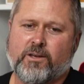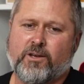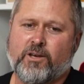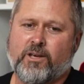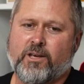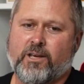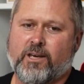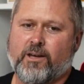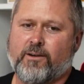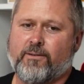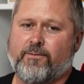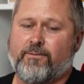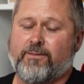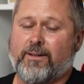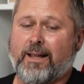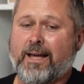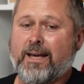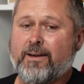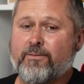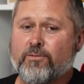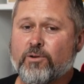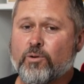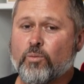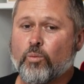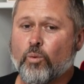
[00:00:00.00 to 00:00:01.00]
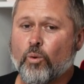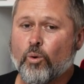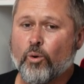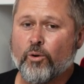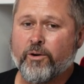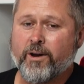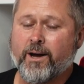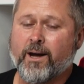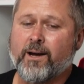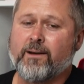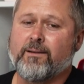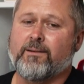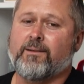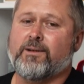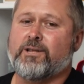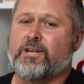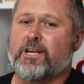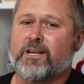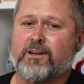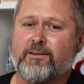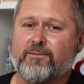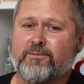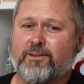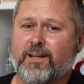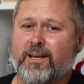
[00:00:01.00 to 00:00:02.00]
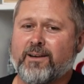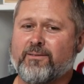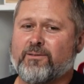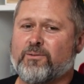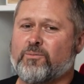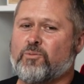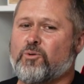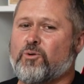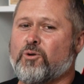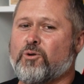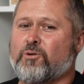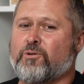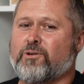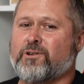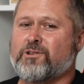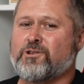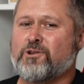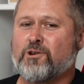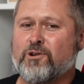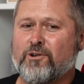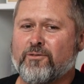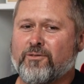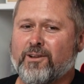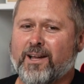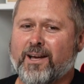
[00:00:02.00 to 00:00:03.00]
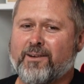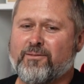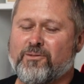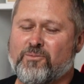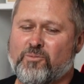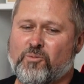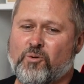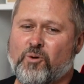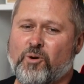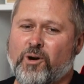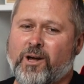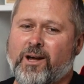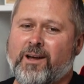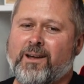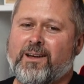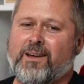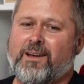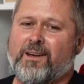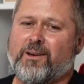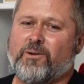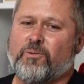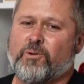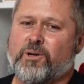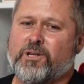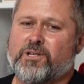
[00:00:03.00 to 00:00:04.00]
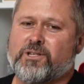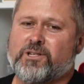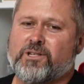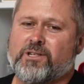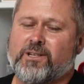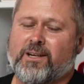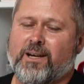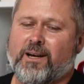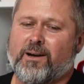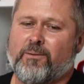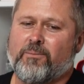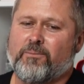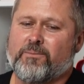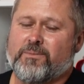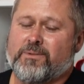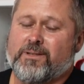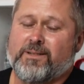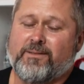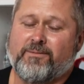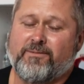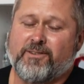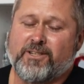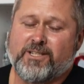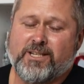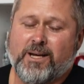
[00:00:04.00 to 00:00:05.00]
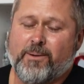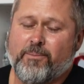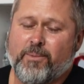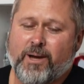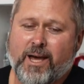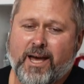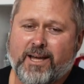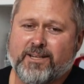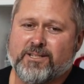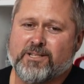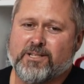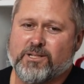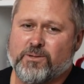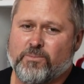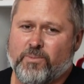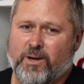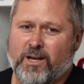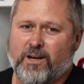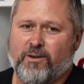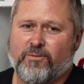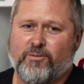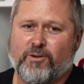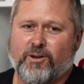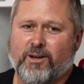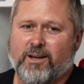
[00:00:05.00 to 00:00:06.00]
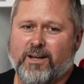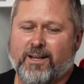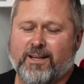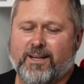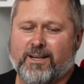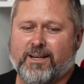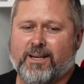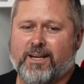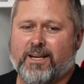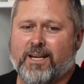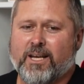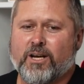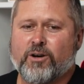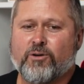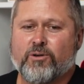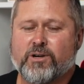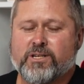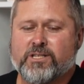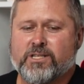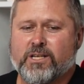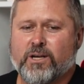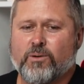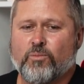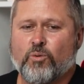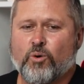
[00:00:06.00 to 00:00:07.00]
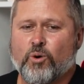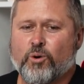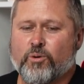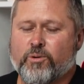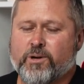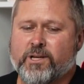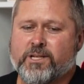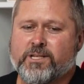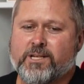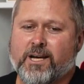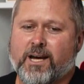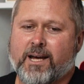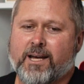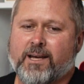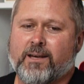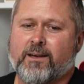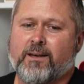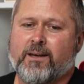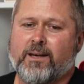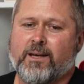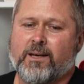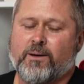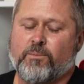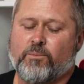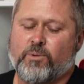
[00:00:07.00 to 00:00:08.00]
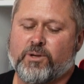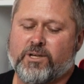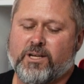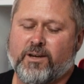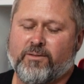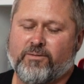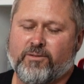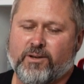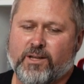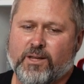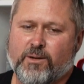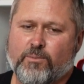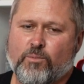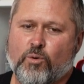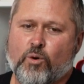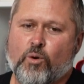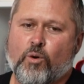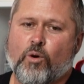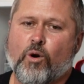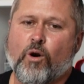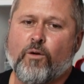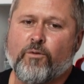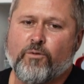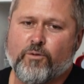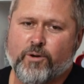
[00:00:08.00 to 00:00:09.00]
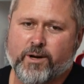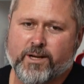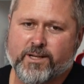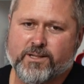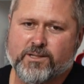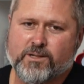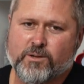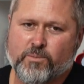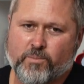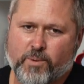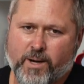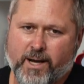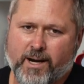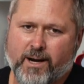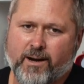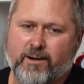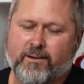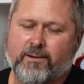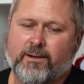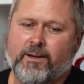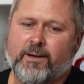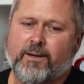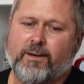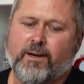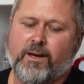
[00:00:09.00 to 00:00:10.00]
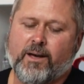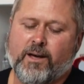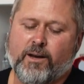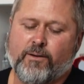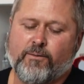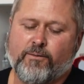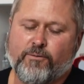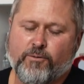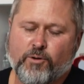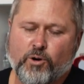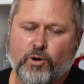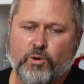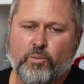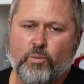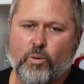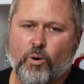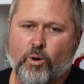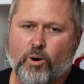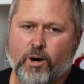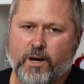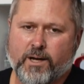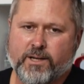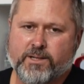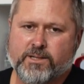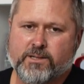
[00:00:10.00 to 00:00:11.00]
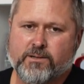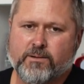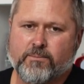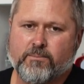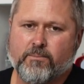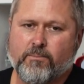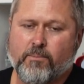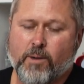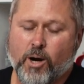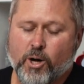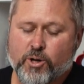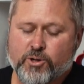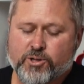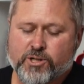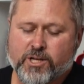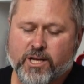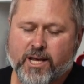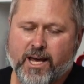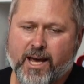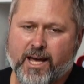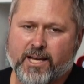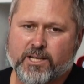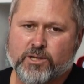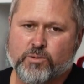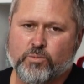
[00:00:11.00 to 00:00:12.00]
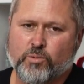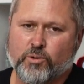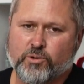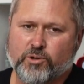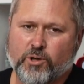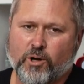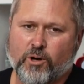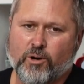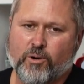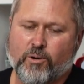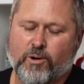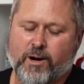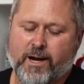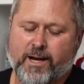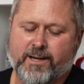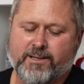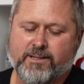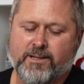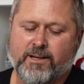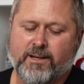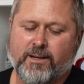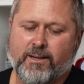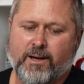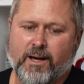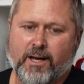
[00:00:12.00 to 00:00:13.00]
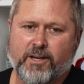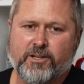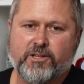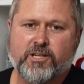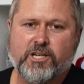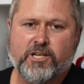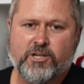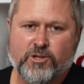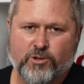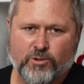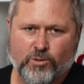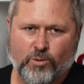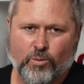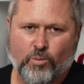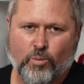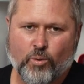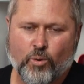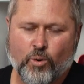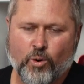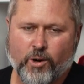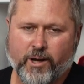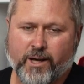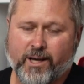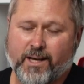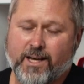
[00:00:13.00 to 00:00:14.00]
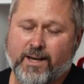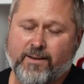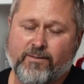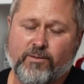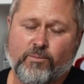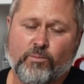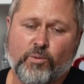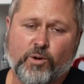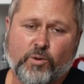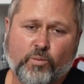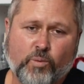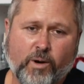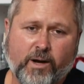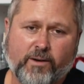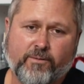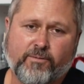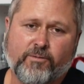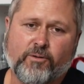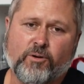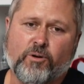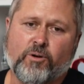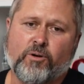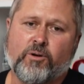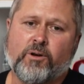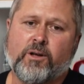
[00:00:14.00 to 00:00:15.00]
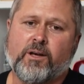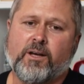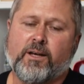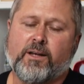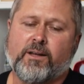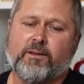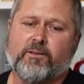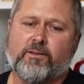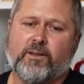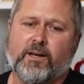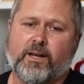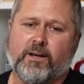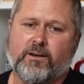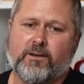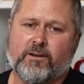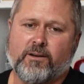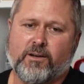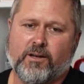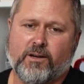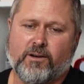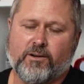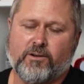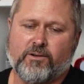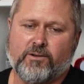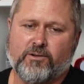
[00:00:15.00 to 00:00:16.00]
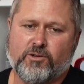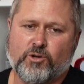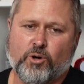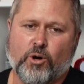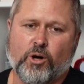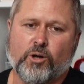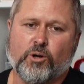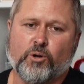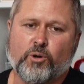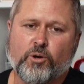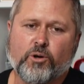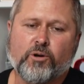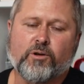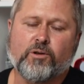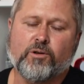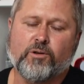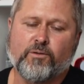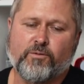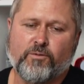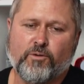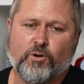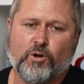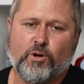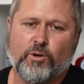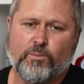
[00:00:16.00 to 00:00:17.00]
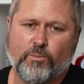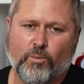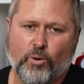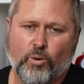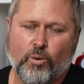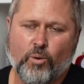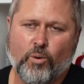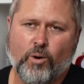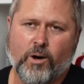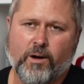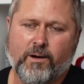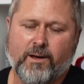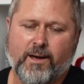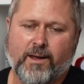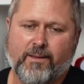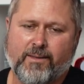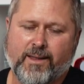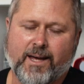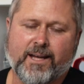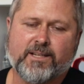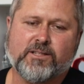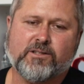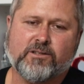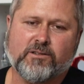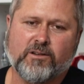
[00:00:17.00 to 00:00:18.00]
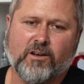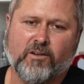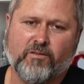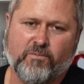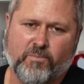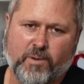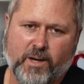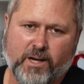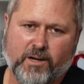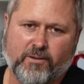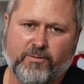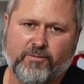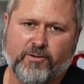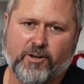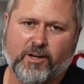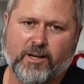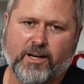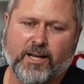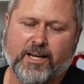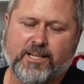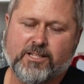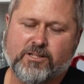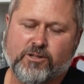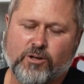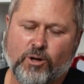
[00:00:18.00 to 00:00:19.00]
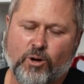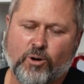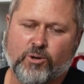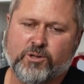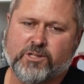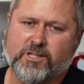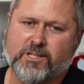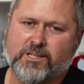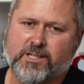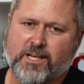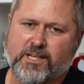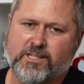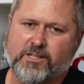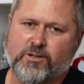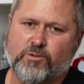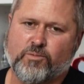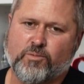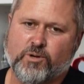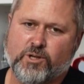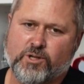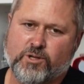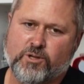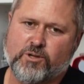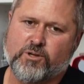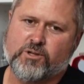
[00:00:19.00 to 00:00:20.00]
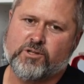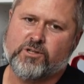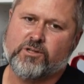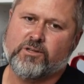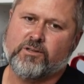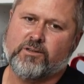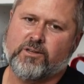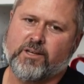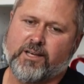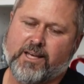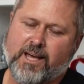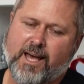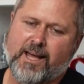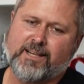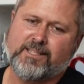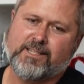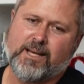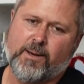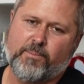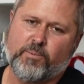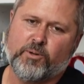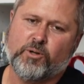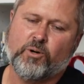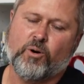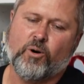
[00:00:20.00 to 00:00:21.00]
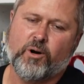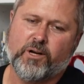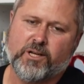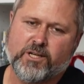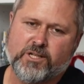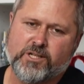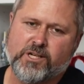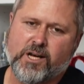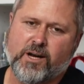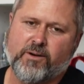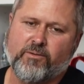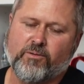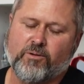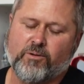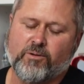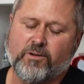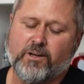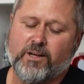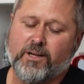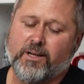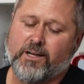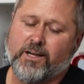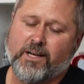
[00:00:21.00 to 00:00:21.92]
You can get flavoured water, chicken flavoured water and tuna flavoured water, which for some cats is a benefit and it can increase their water intake, but definitely the more offerings the better. And food-wise, most cats will tolerate additional water, even with wet food, that can dilute the food more, and that's of benefit as long as it doesn't reduce the cat's appetite in general.